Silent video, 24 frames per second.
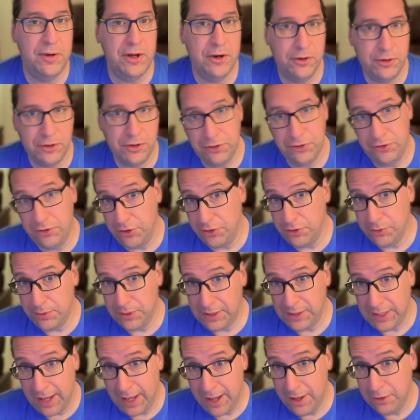are
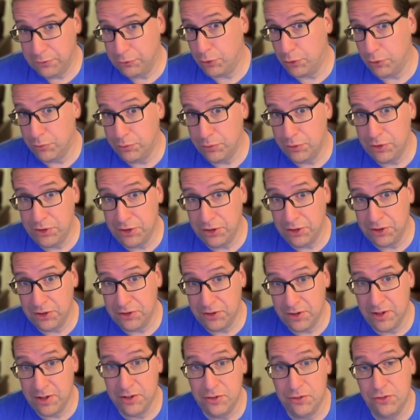continuing Haskell for
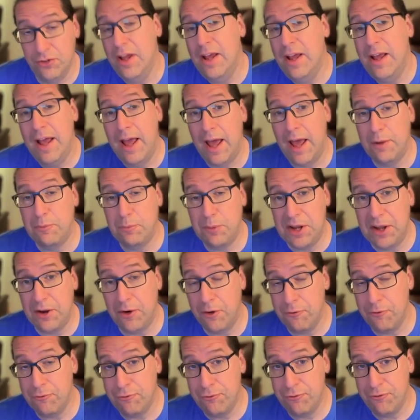Dilettantes and we
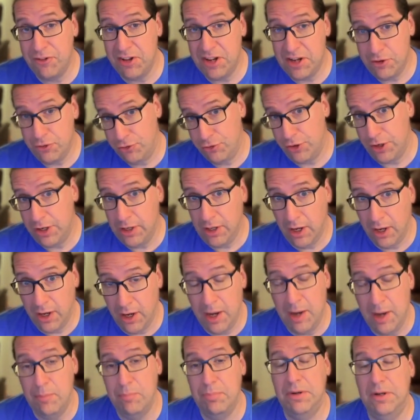are finishing
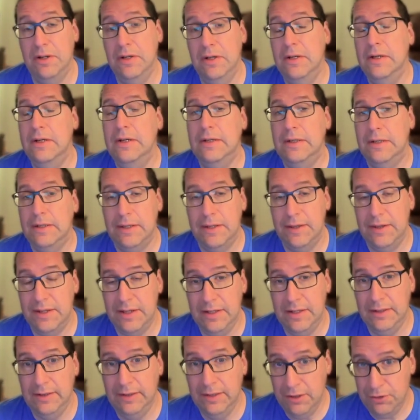up the
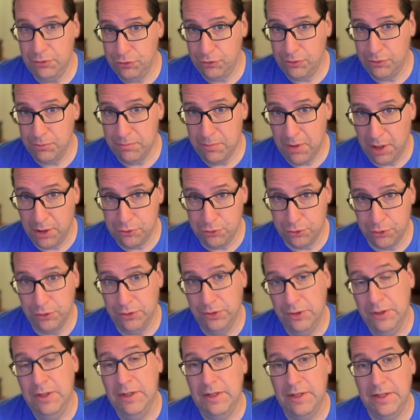list
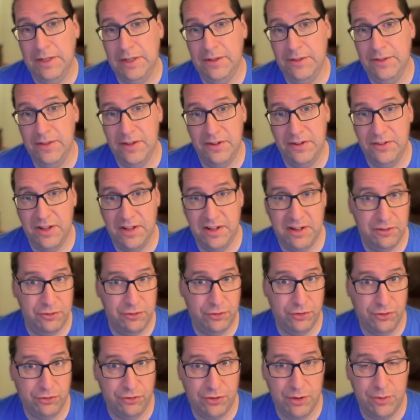module in the Data
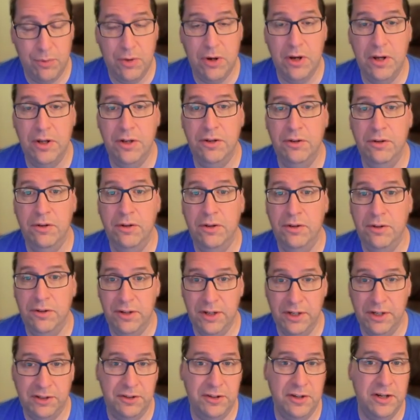61
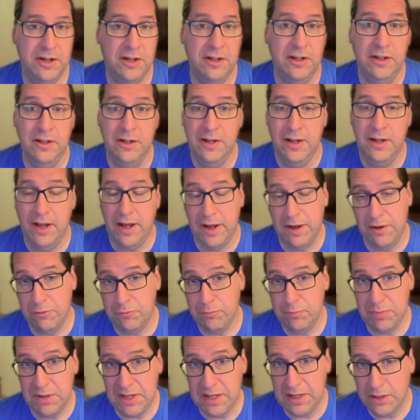NICTA
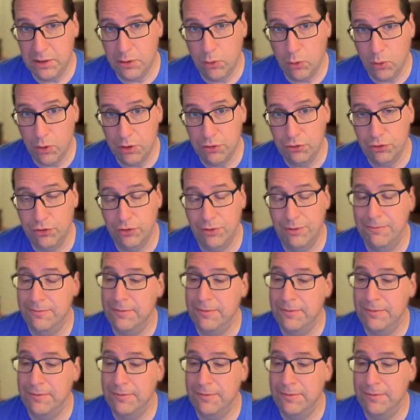FP course.